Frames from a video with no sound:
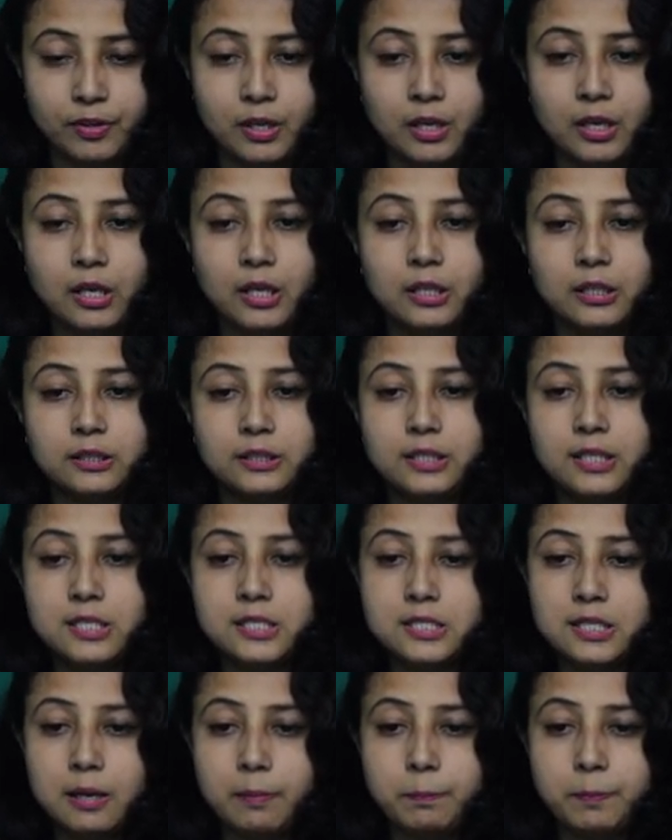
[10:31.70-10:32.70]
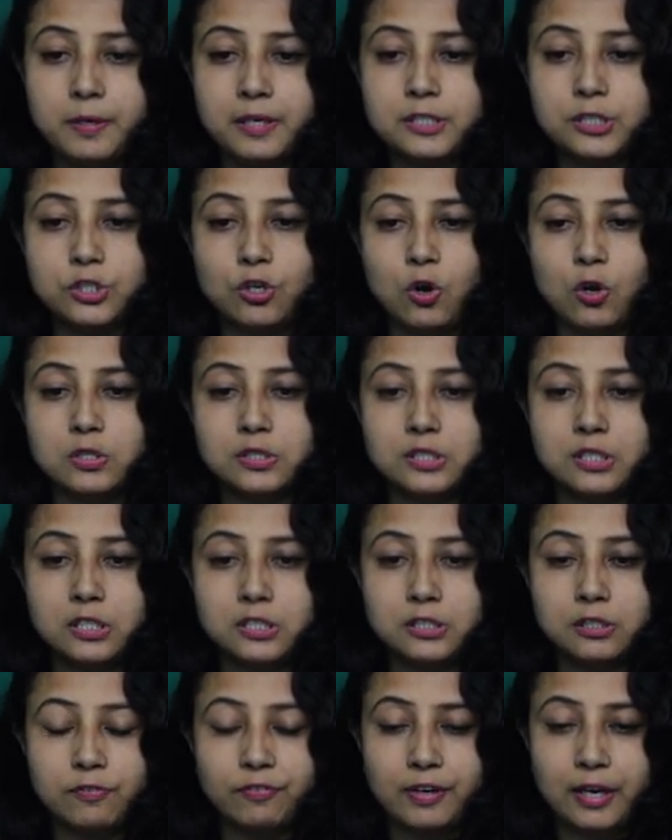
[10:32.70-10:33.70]
These complex cause release
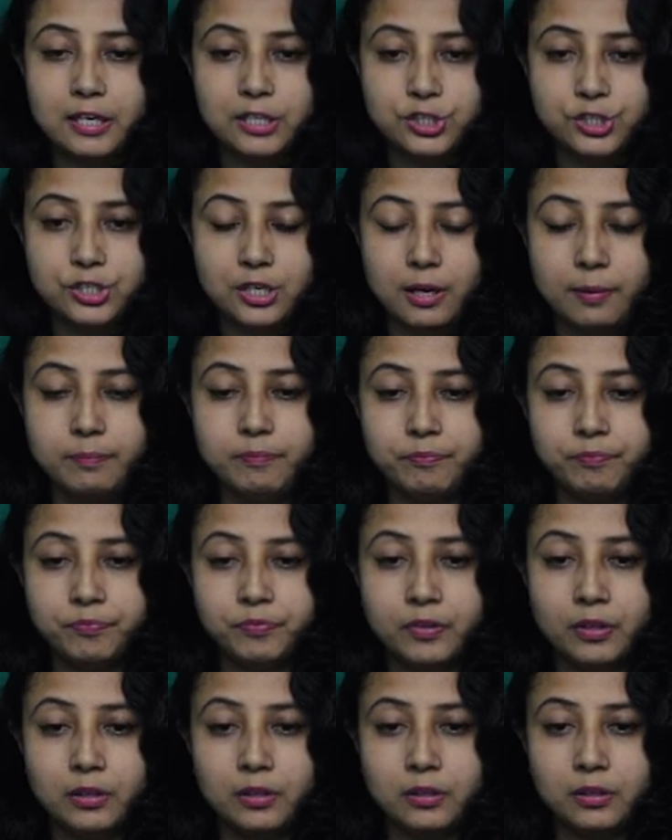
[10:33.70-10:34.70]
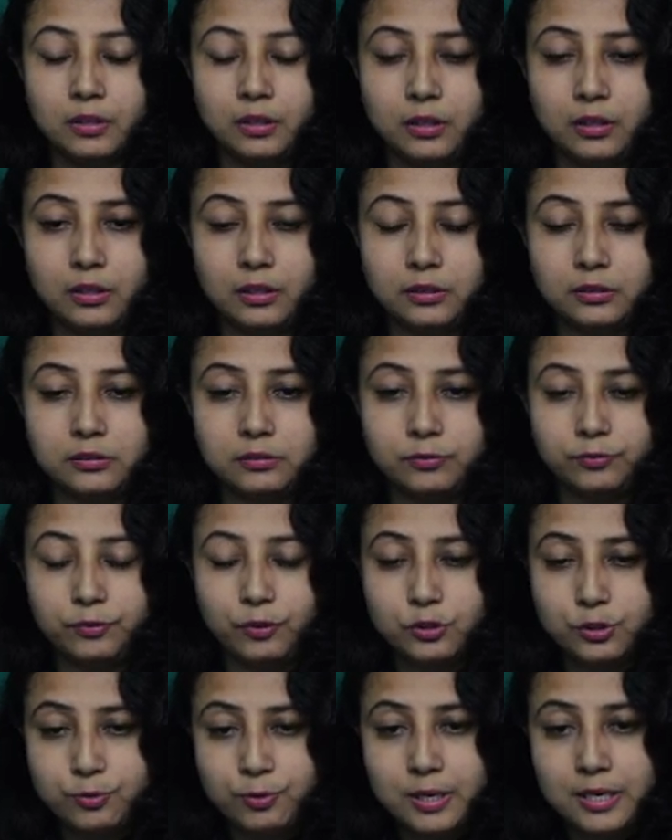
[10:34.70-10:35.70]
of calcium uh,
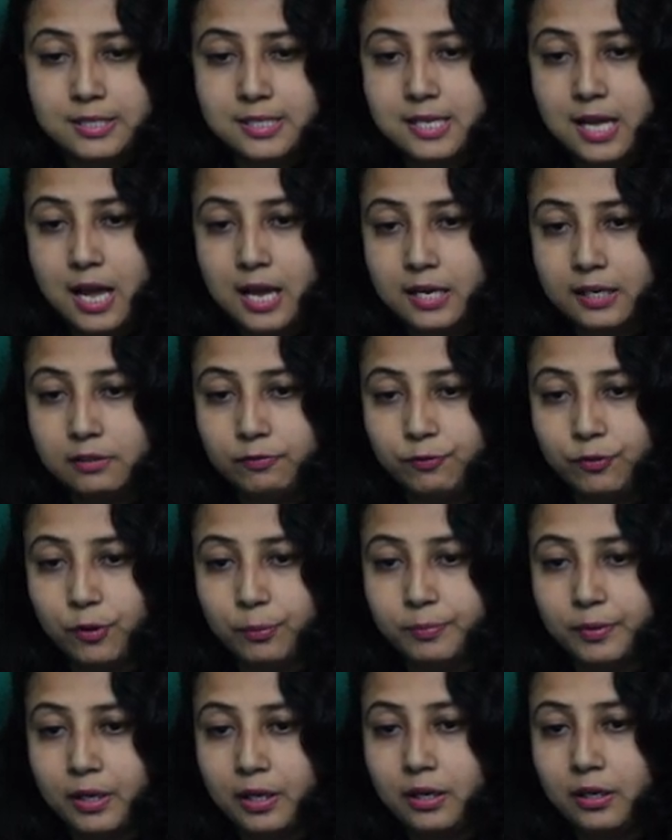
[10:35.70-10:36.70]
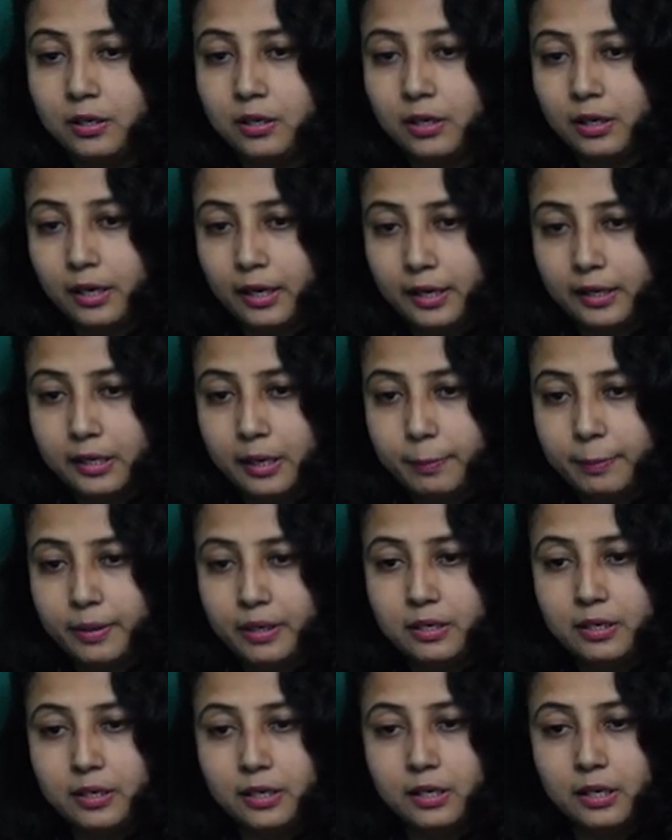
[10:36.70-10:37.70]
phosphorus ion from the
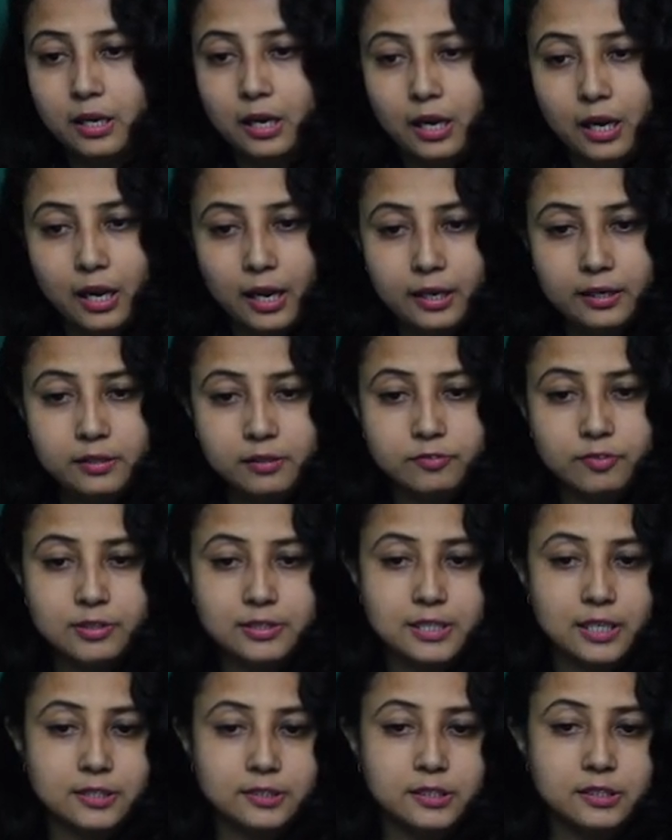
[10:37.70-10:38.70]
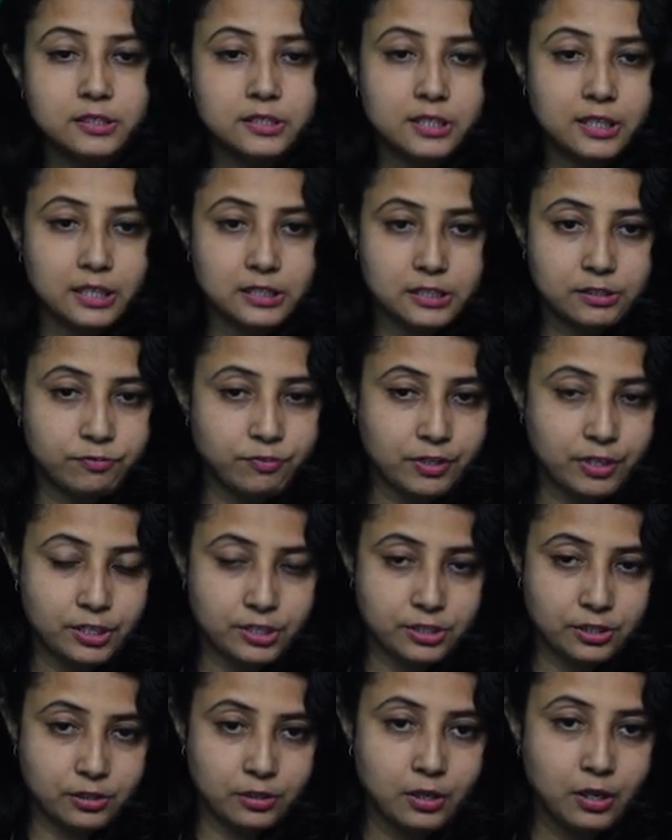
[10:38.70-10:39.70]
enamel and result in
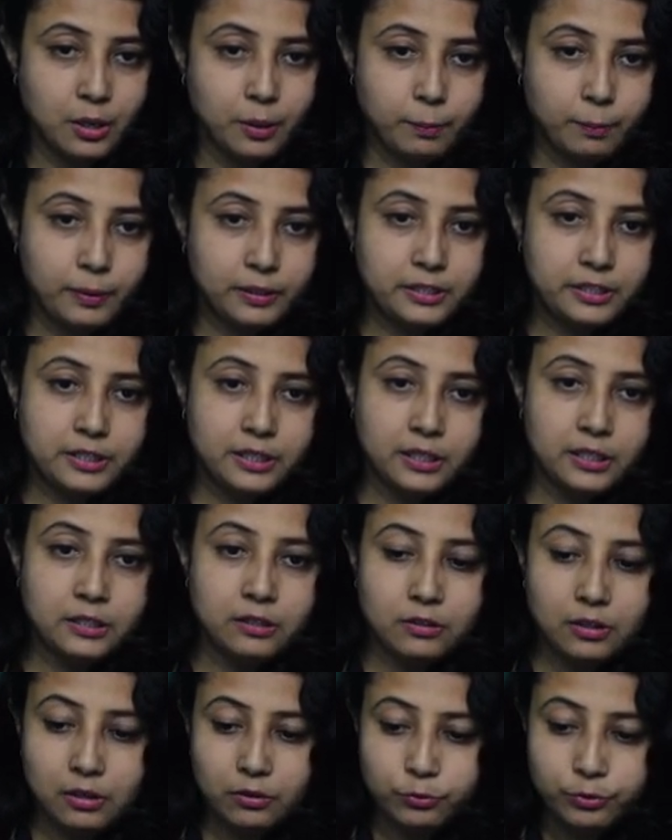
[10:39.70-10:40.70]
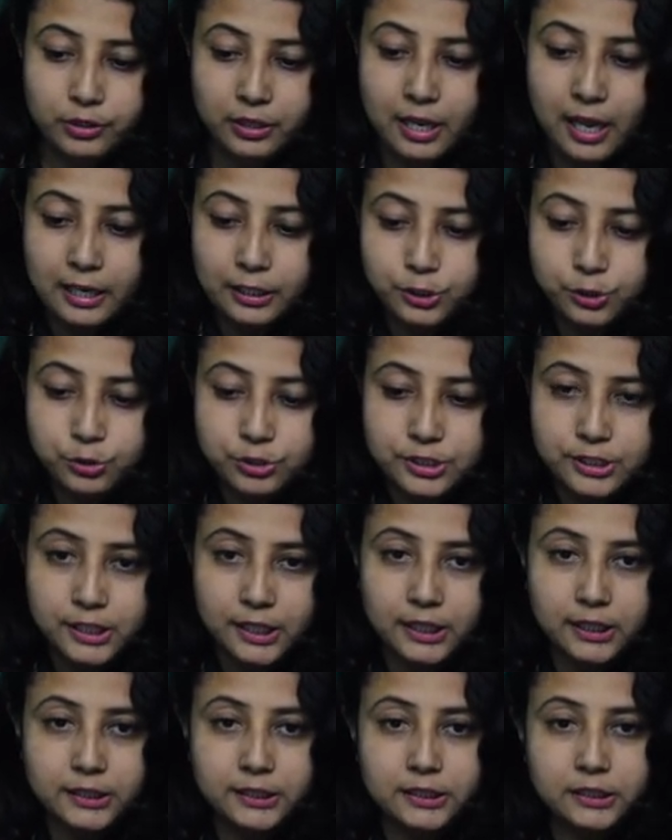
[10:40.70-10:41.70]
decalcification. But here we like to
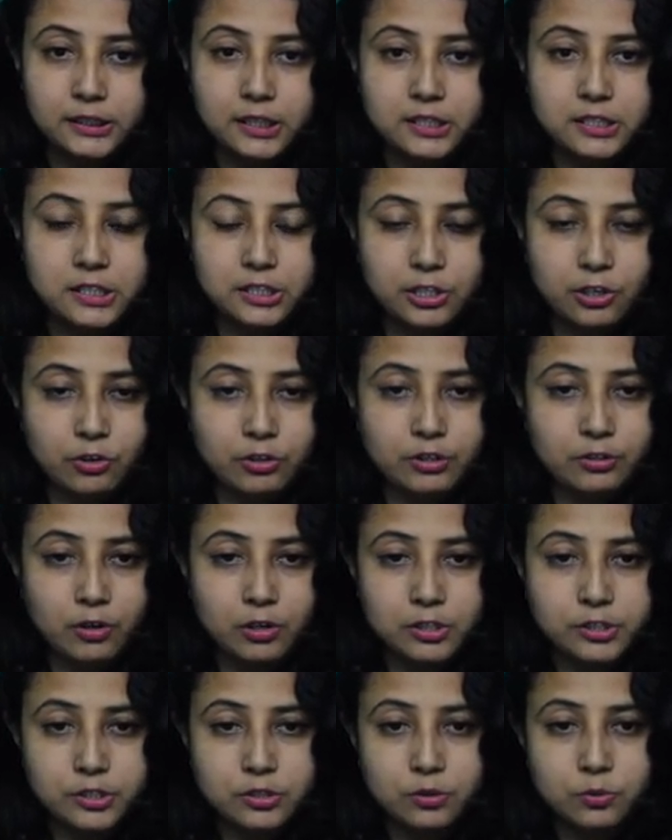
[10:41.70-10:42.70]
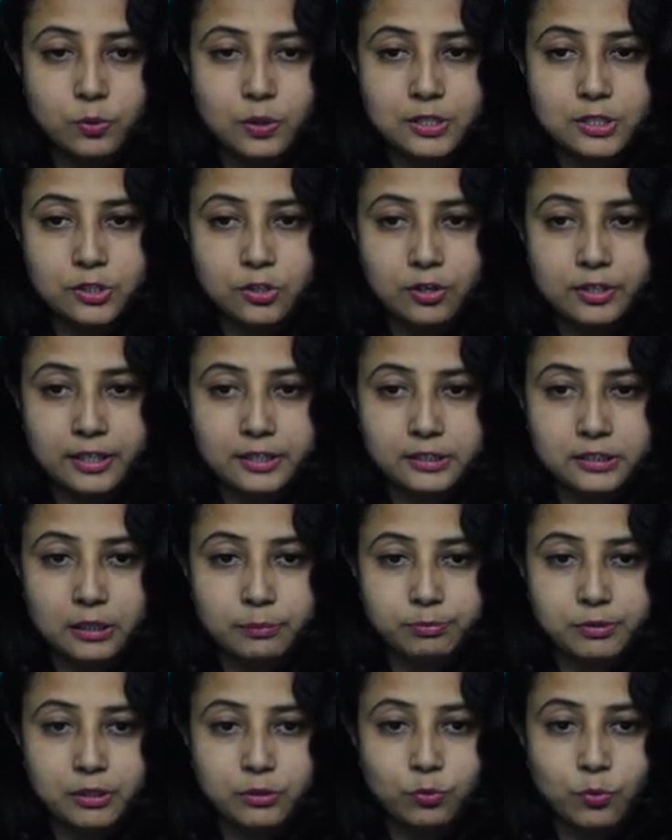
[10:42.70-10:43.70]
tell this theory also was not
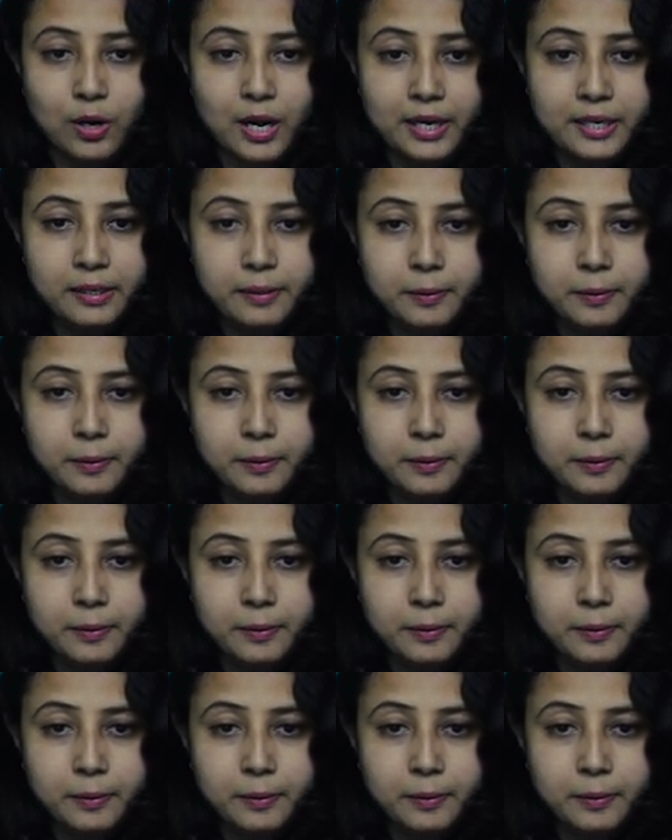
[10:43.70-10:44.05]
accepted. Why?